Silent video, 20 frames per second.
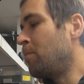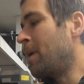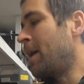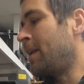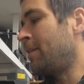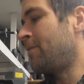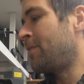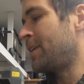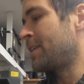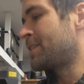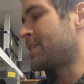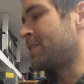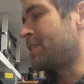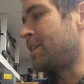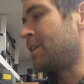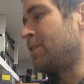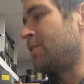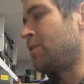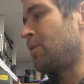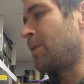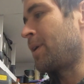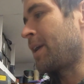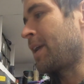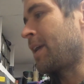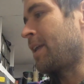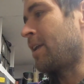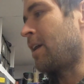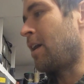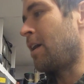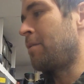benefits to doing
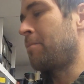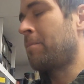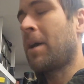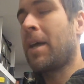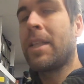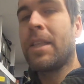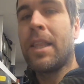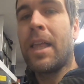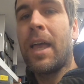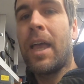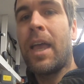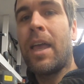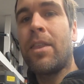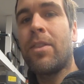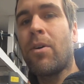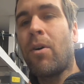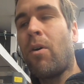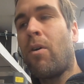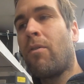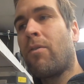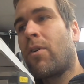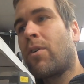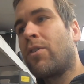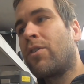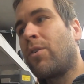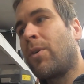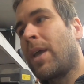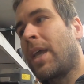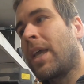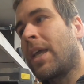it on my lathe over
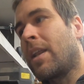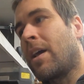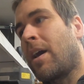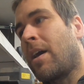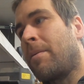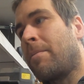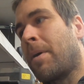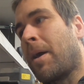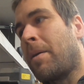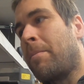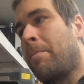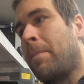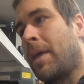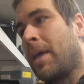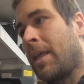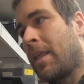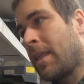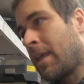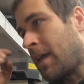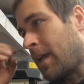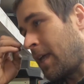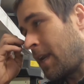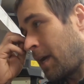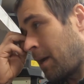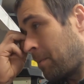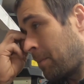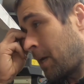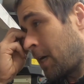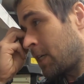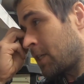doing it on my mill, and
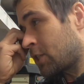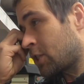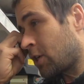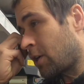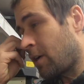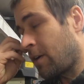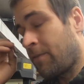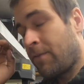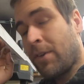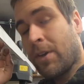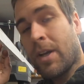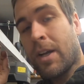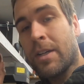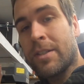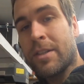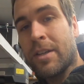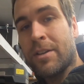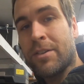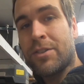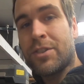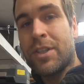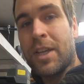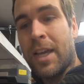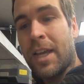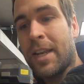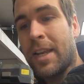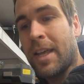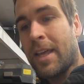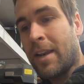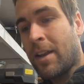I'm not sure if you guys
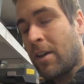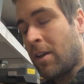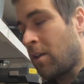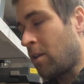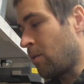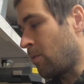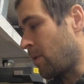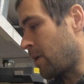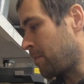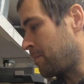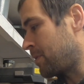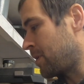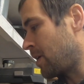understand at all what I'm